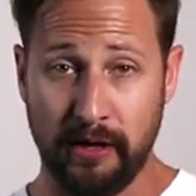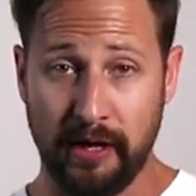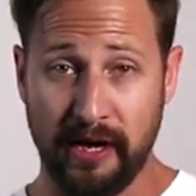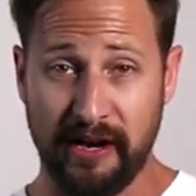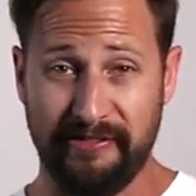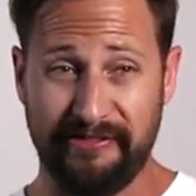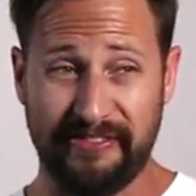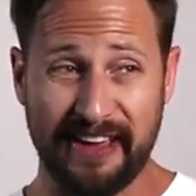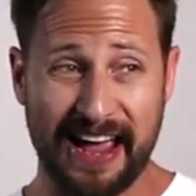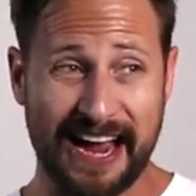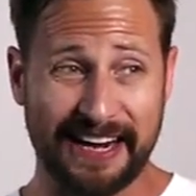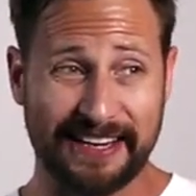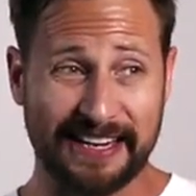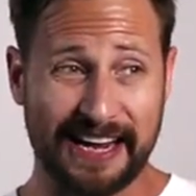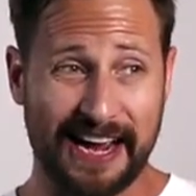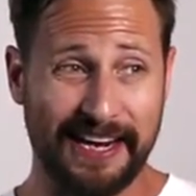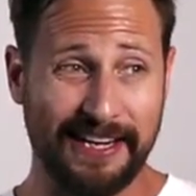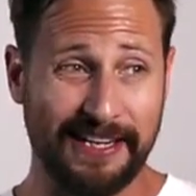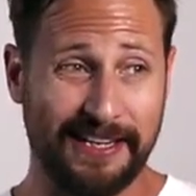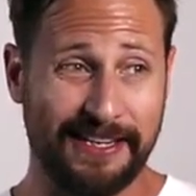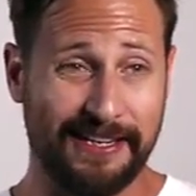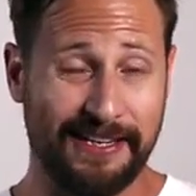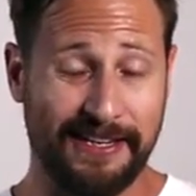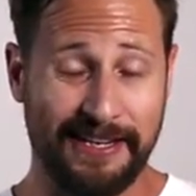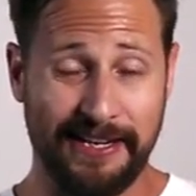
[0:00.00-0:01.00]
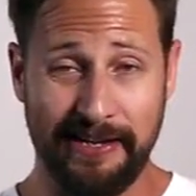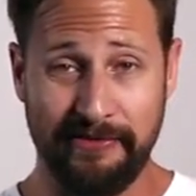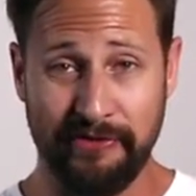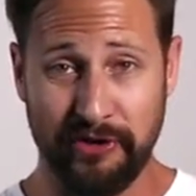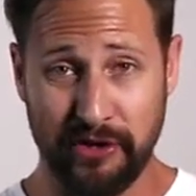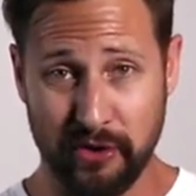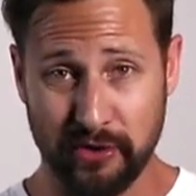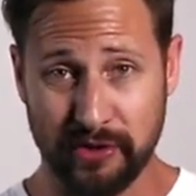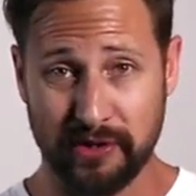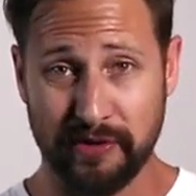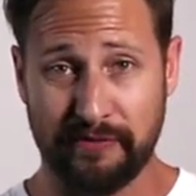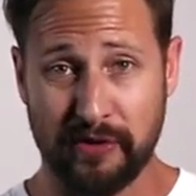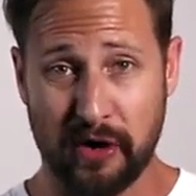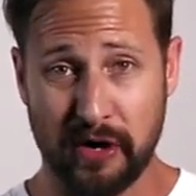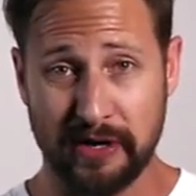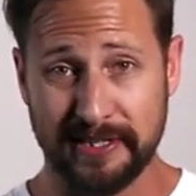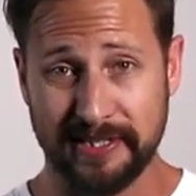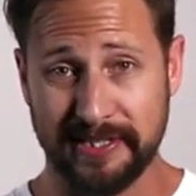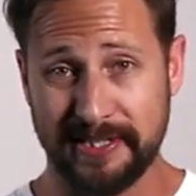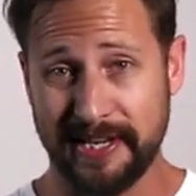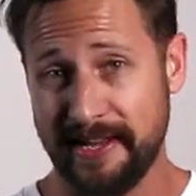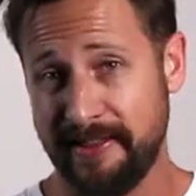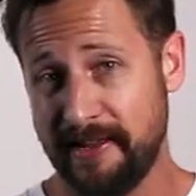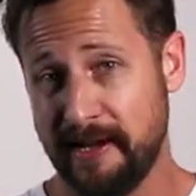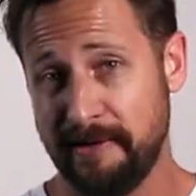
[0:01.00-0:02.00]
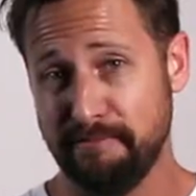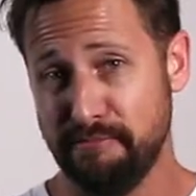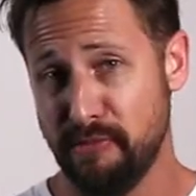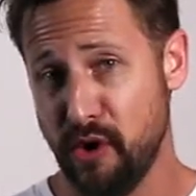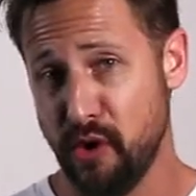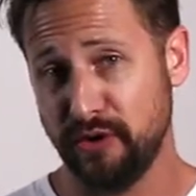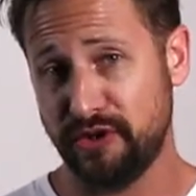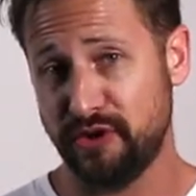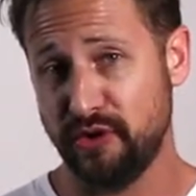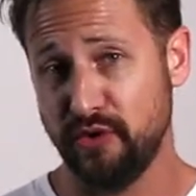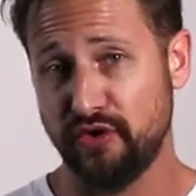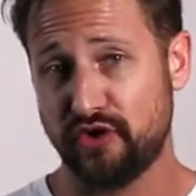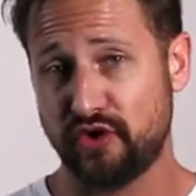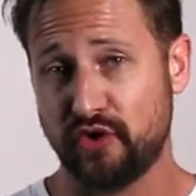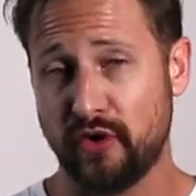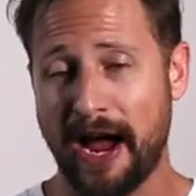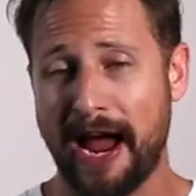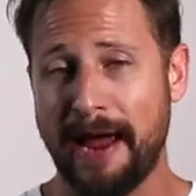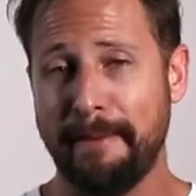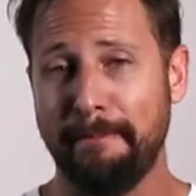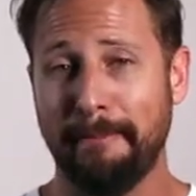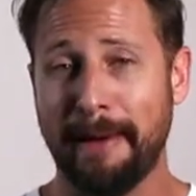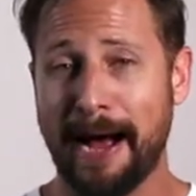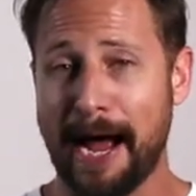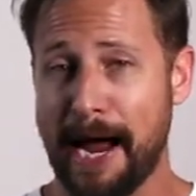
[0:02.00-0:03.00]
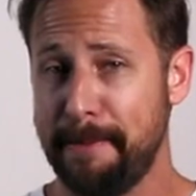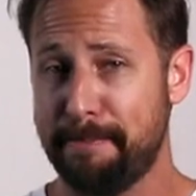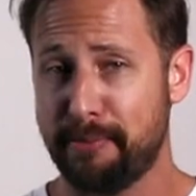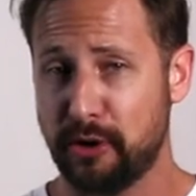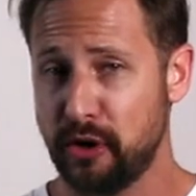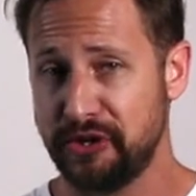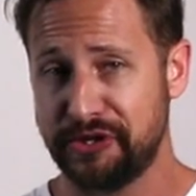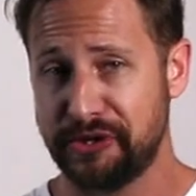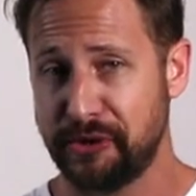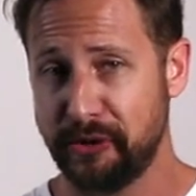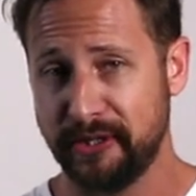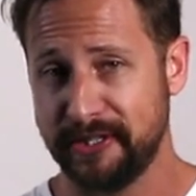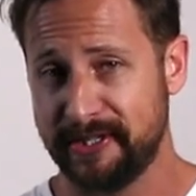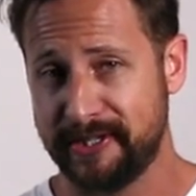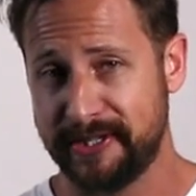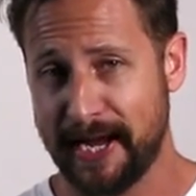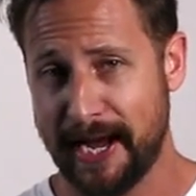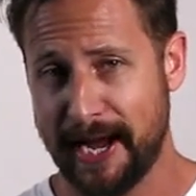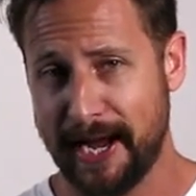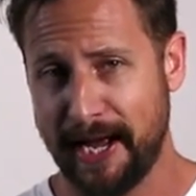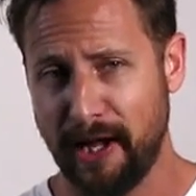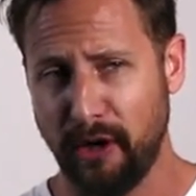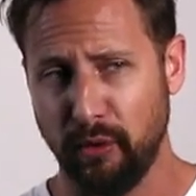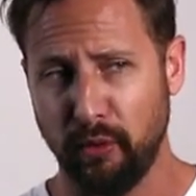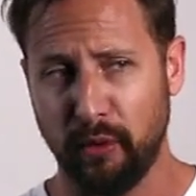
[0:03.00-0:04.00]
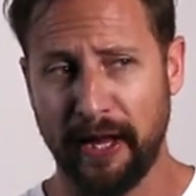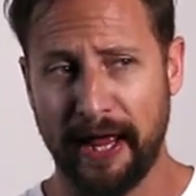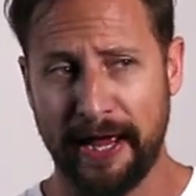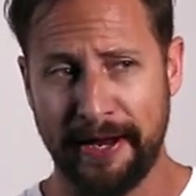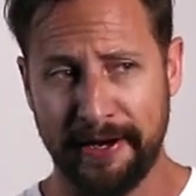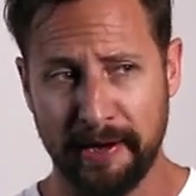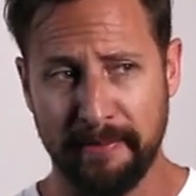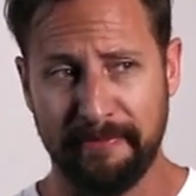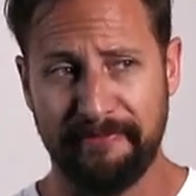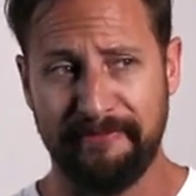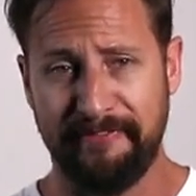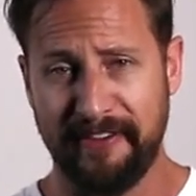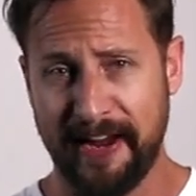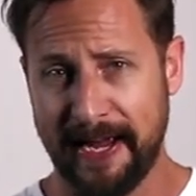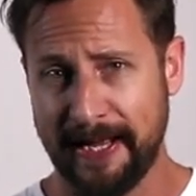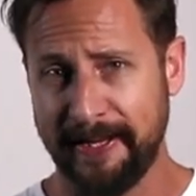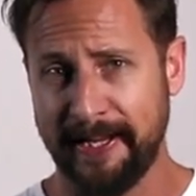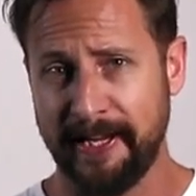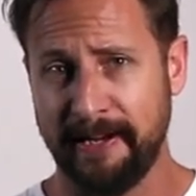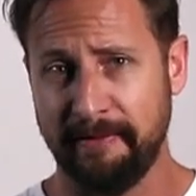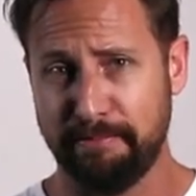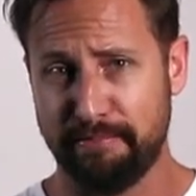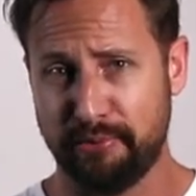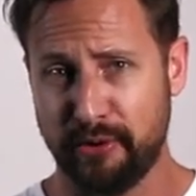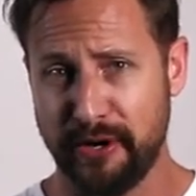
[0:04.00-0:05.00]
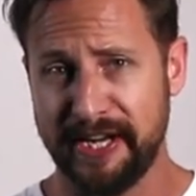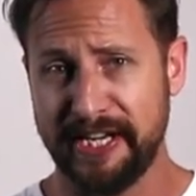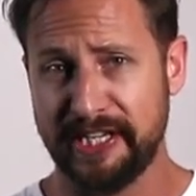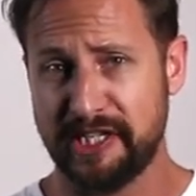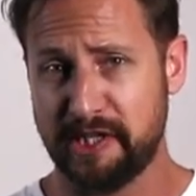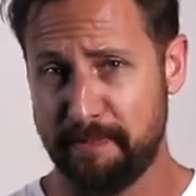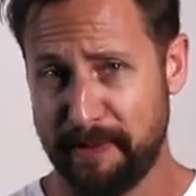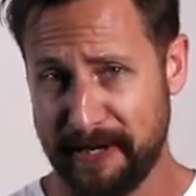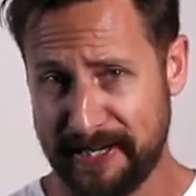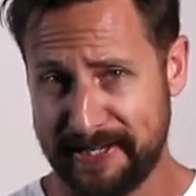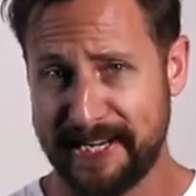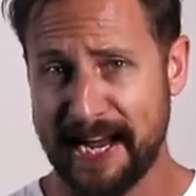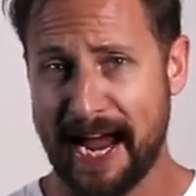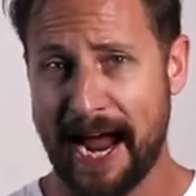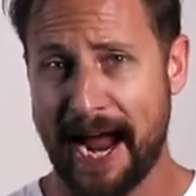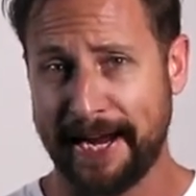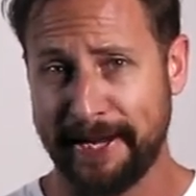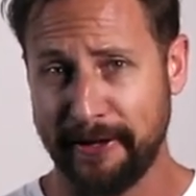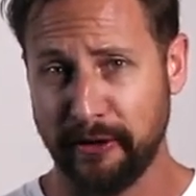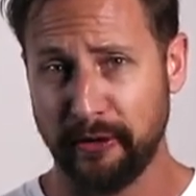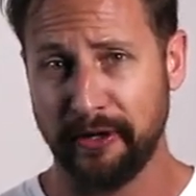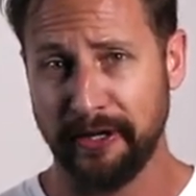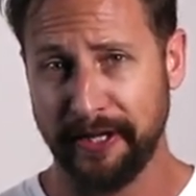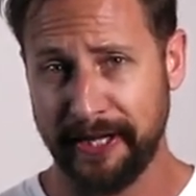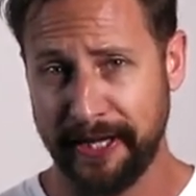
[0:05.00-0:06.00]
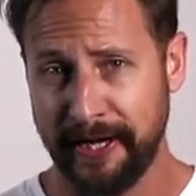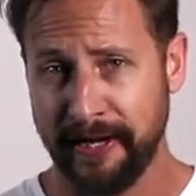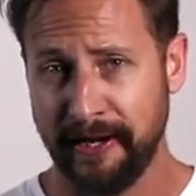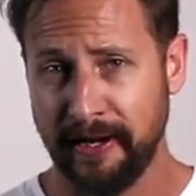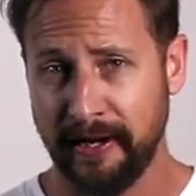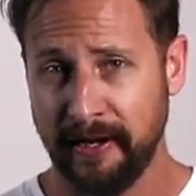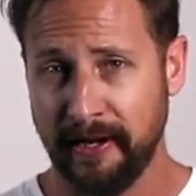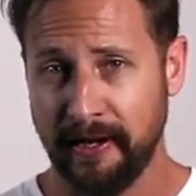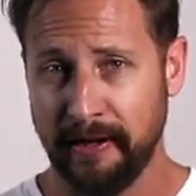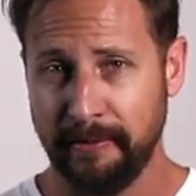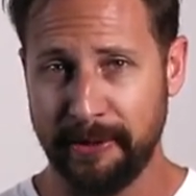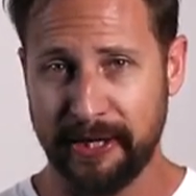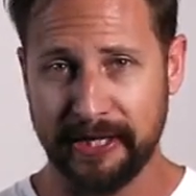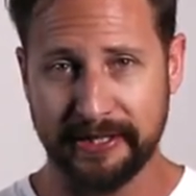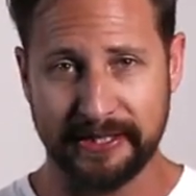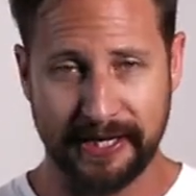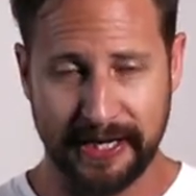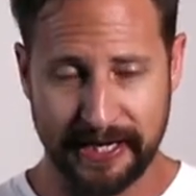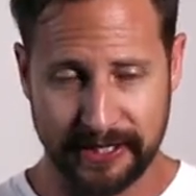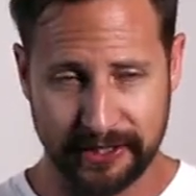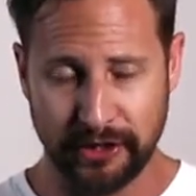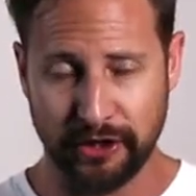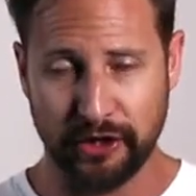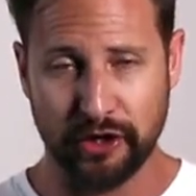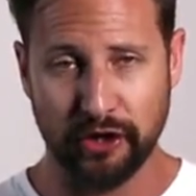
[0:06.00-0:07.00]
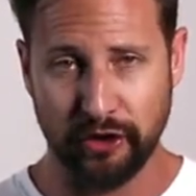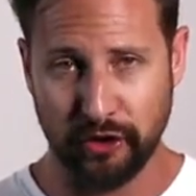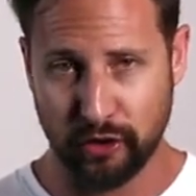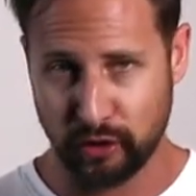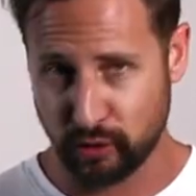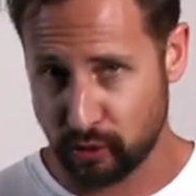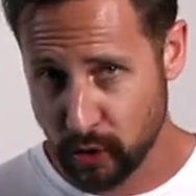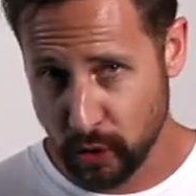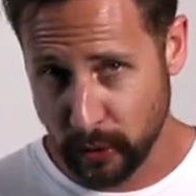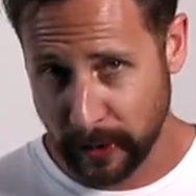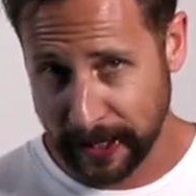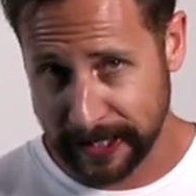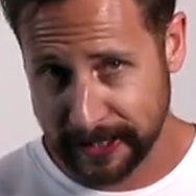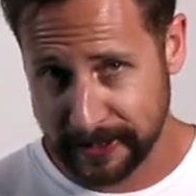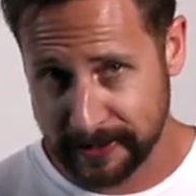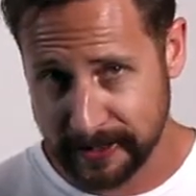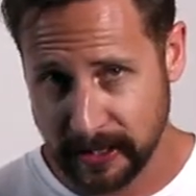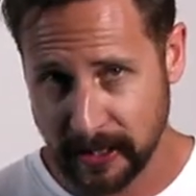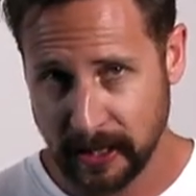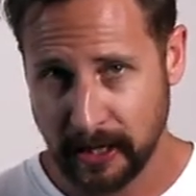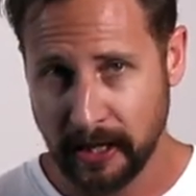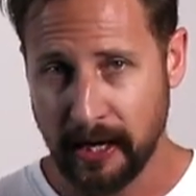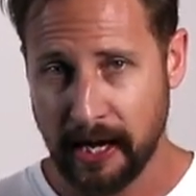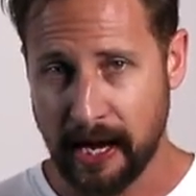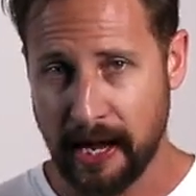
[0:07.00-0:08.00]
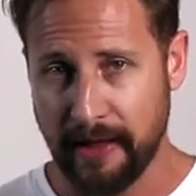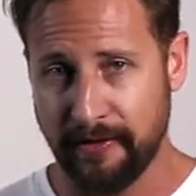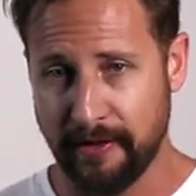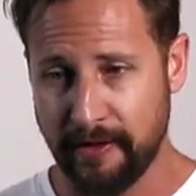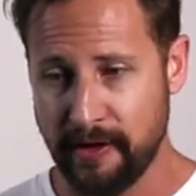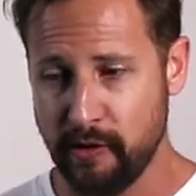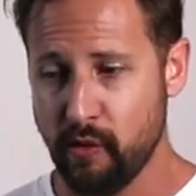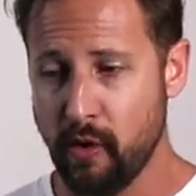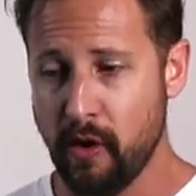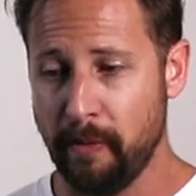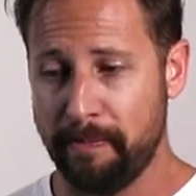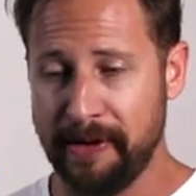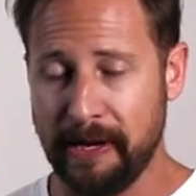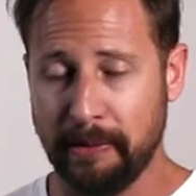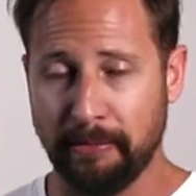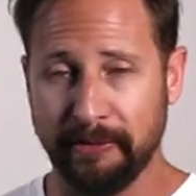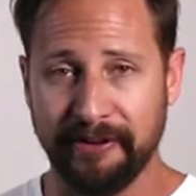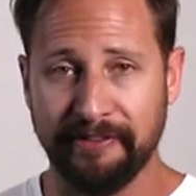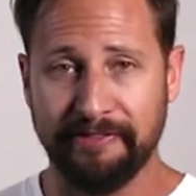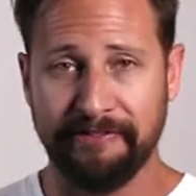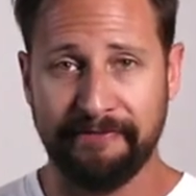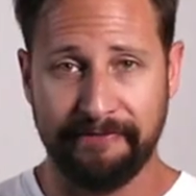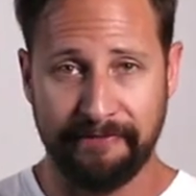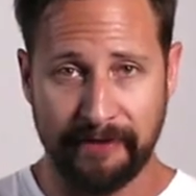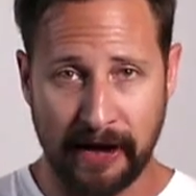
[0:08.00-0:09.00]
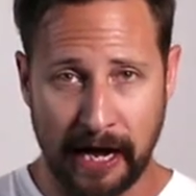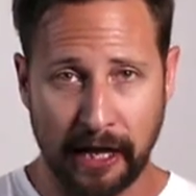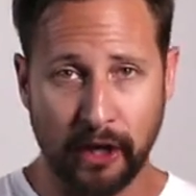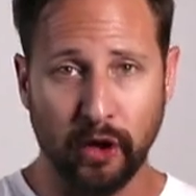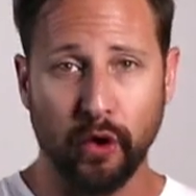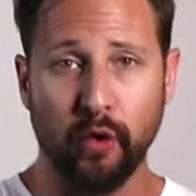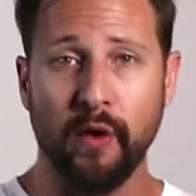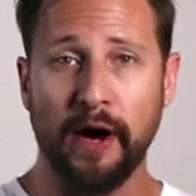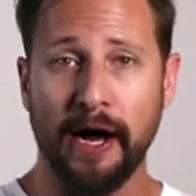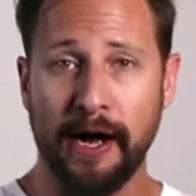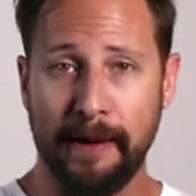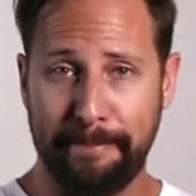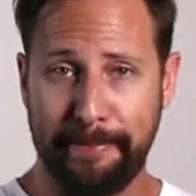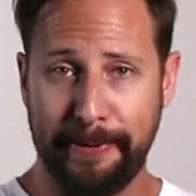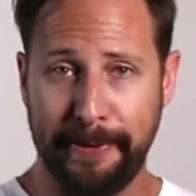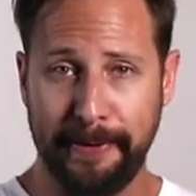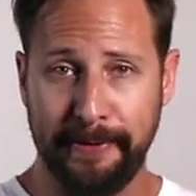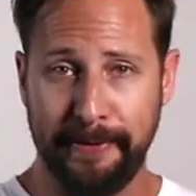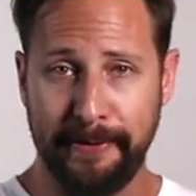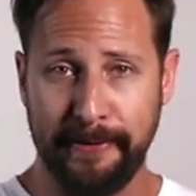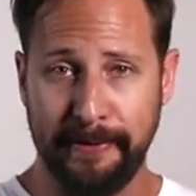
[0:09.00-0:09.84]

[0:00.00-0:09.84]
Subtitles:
In fact, I'd even go so far as to say that most who try my personal style will end up failing pretty spectacularly because it isn't congruent and then they won't be able to follow up.